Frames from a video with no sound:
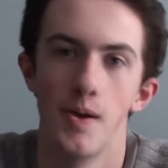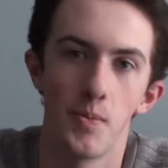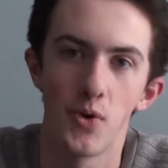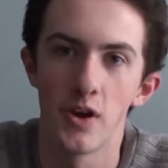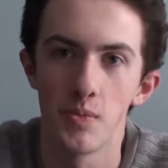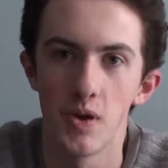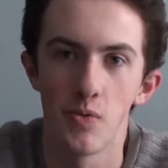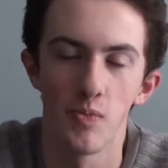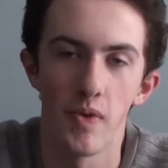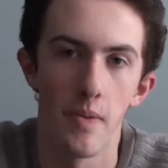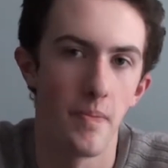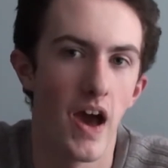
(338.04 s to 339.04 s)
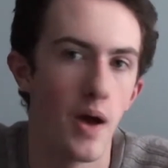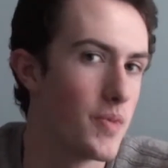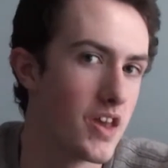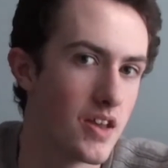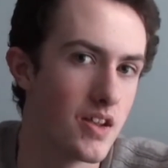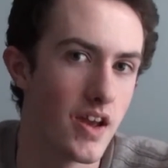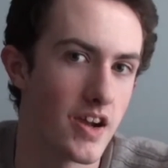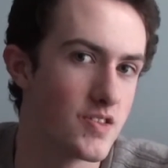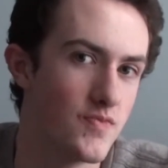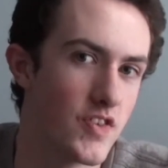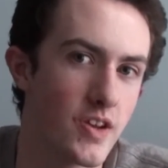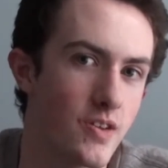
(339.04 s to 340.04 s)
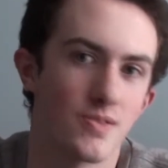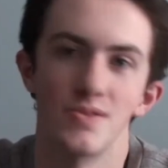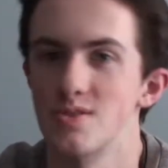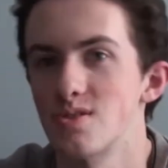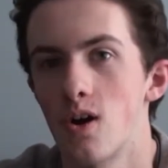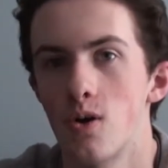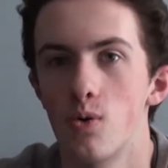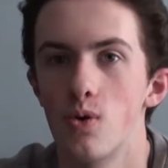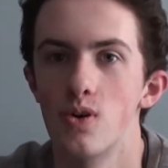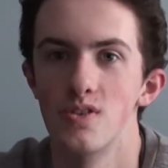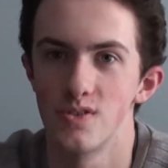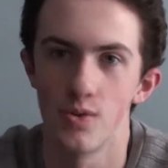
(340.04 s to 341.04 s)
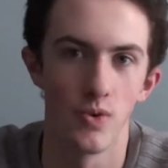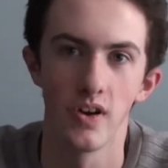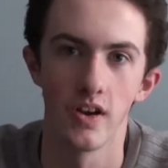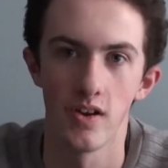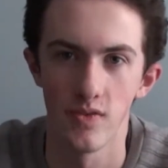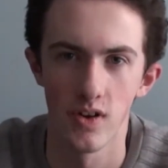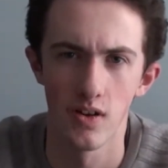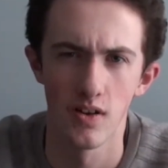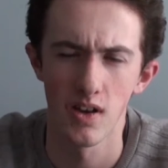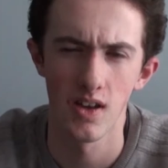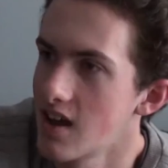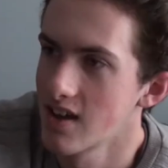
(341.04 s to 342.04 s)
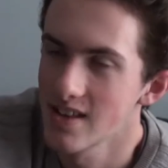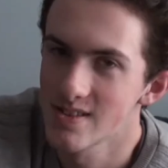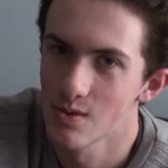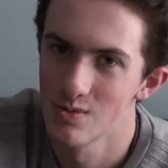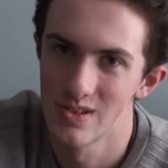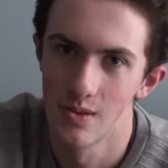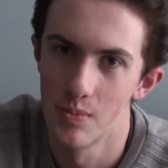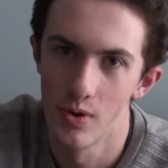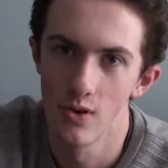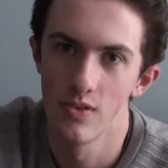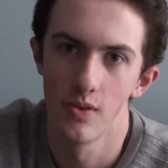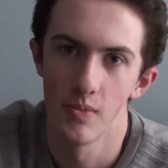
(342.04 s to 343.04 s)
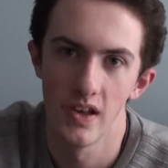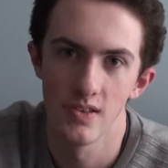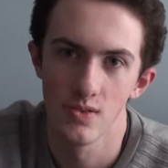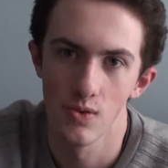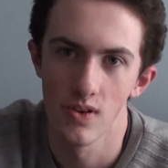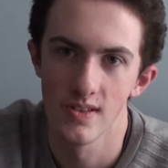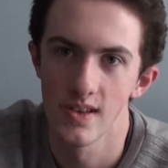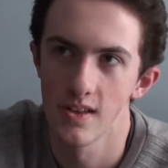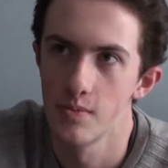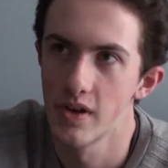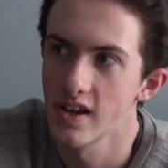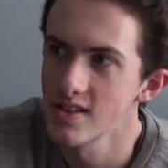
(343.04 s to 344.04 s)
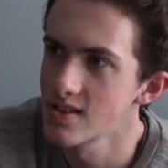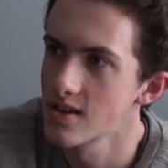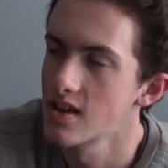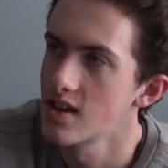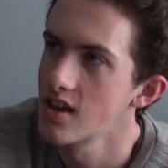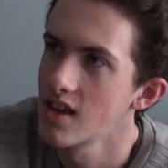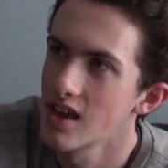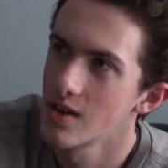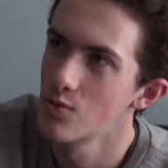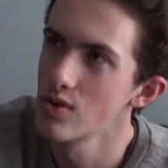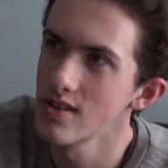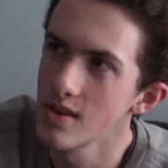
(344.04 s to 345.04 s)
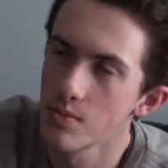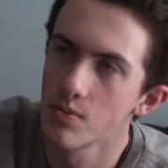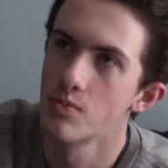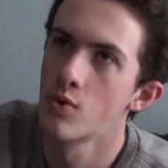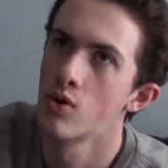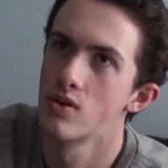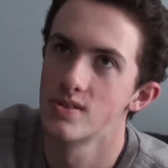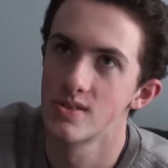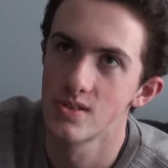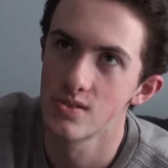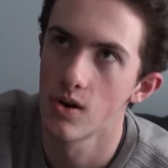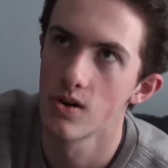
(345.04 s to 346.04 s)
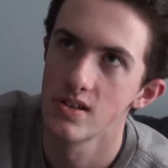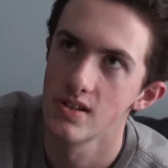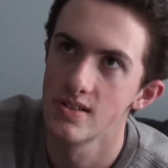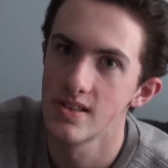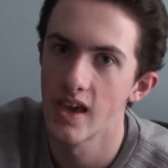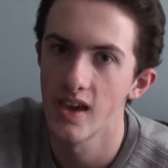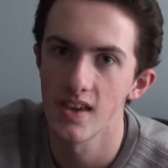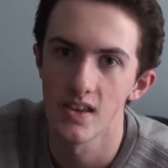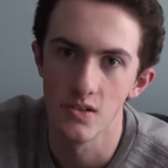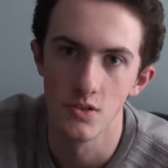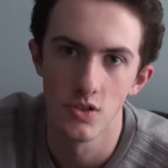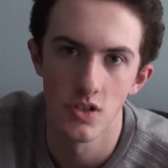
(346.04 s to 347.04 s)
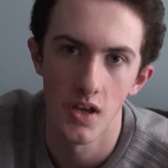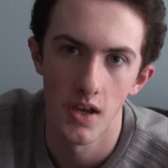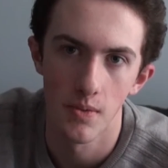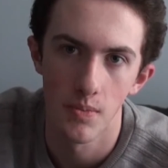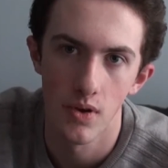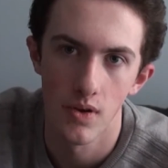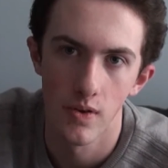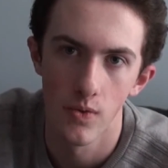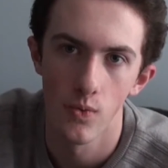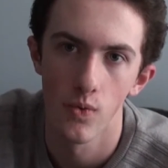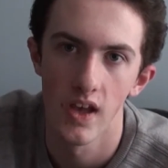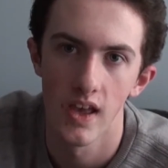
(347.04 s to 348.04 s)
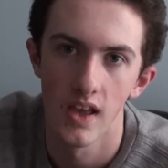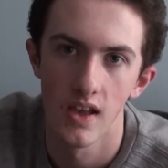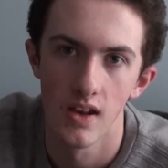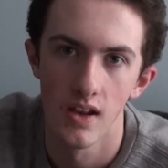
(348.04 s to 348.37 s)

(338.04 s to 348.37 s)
bring them in with my Batman action figures and Star Wars or whatever. I guess that was the birth of my storytelling, but I guess it really more started taking shape when